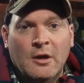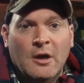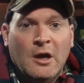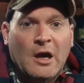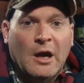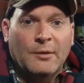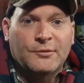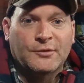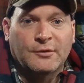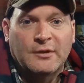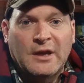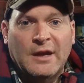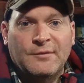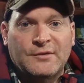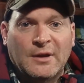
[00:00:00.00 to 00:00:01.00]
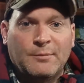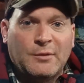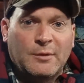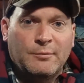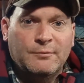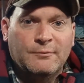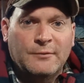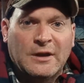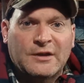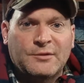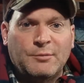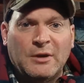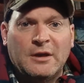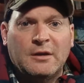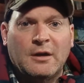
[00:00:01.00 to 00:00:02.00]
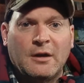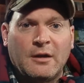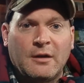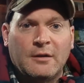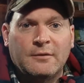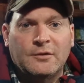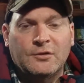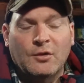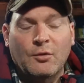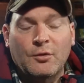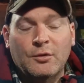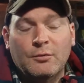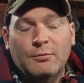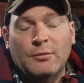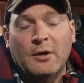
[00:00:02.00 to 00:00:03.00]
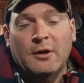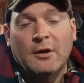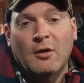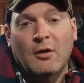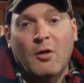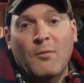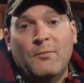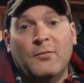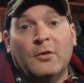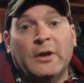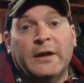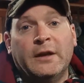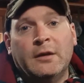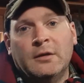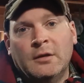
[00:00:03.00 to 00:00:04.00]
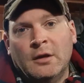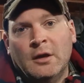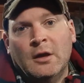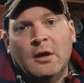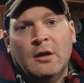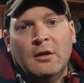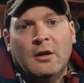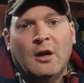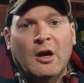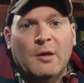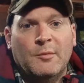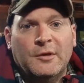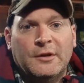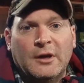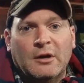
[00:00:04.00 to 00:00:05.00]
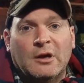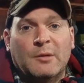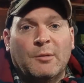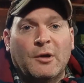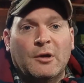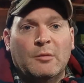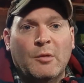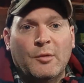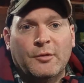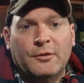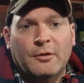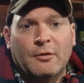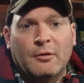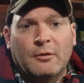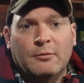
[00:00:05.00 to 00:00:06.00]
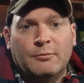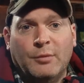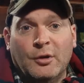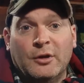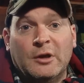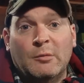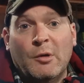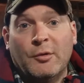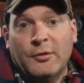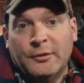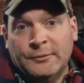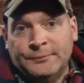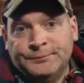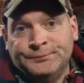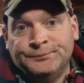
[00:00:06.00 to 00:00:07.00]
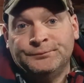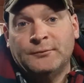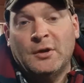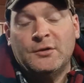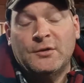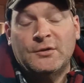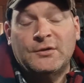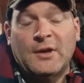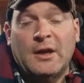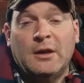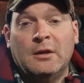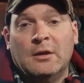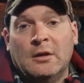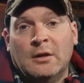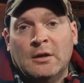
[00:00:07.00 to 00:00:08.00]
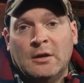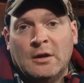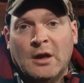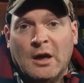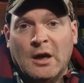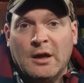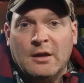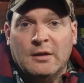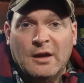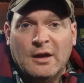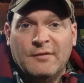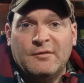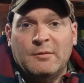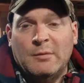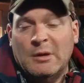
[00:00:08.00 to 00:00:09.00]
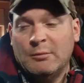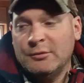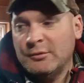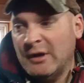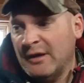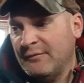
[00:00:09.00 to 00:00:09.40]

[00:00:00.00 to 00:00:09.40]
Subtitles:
certainly have something next week to show you. Hopefully, I'll be tearing apart a motor, or pulling a motor, I should say. I'd love to be able to have